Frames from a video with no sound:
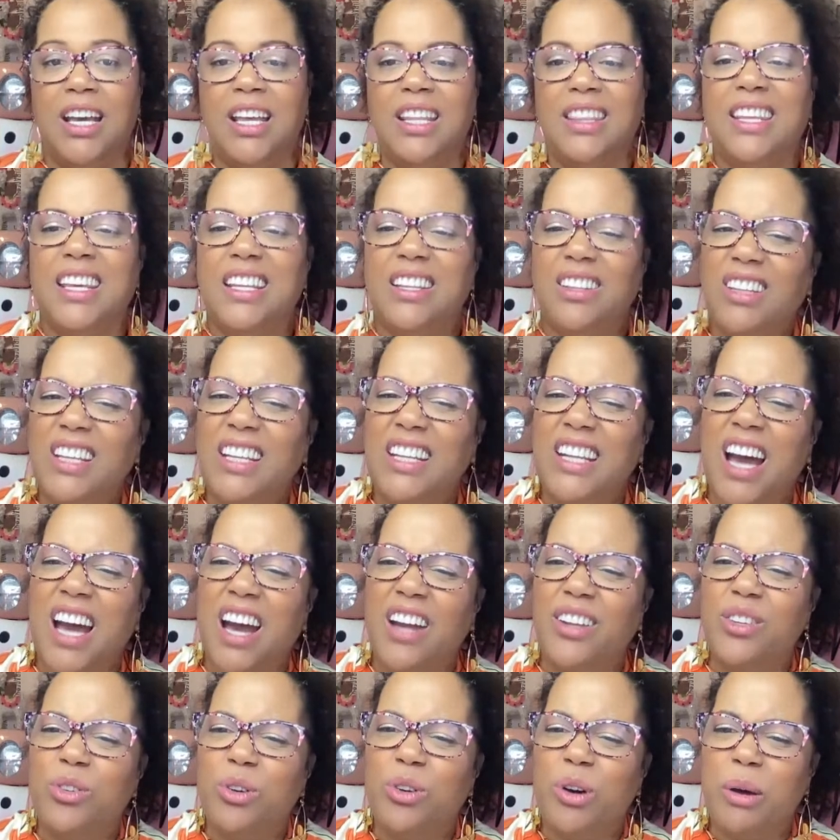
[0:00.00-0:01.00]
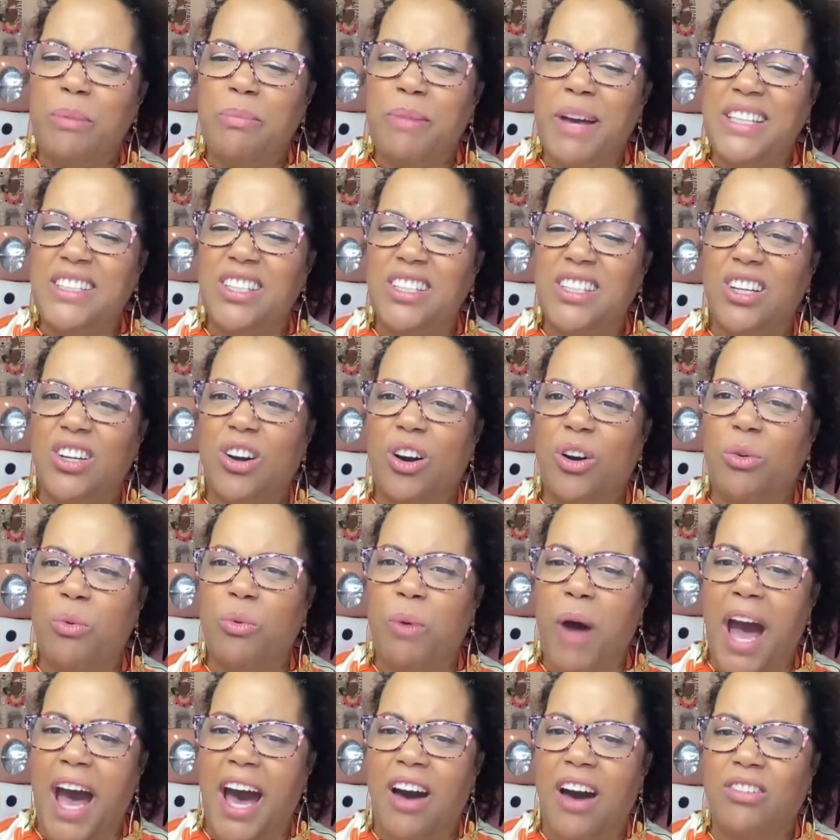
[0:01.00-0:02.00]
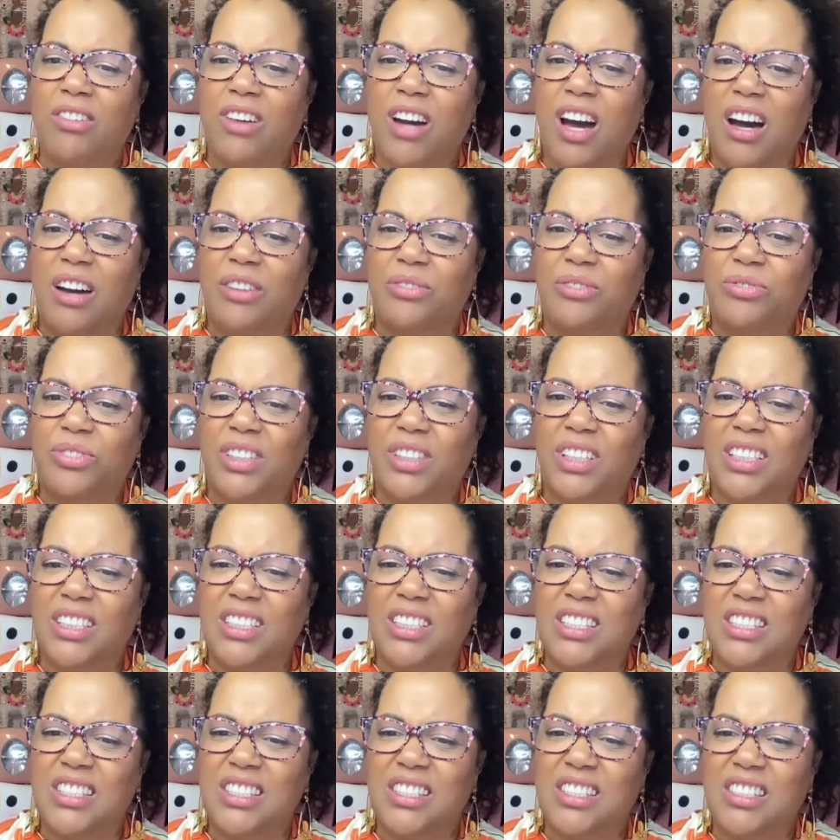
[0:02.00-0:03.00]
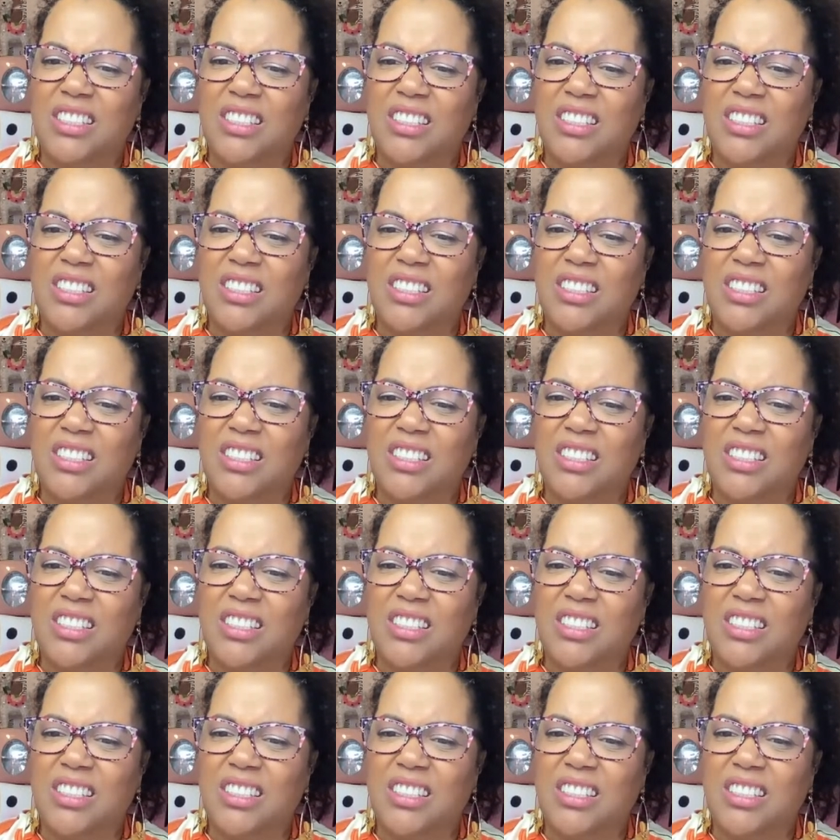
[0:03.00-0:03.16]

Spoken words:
Theodore Linda, are you going back to the Go Wild conference?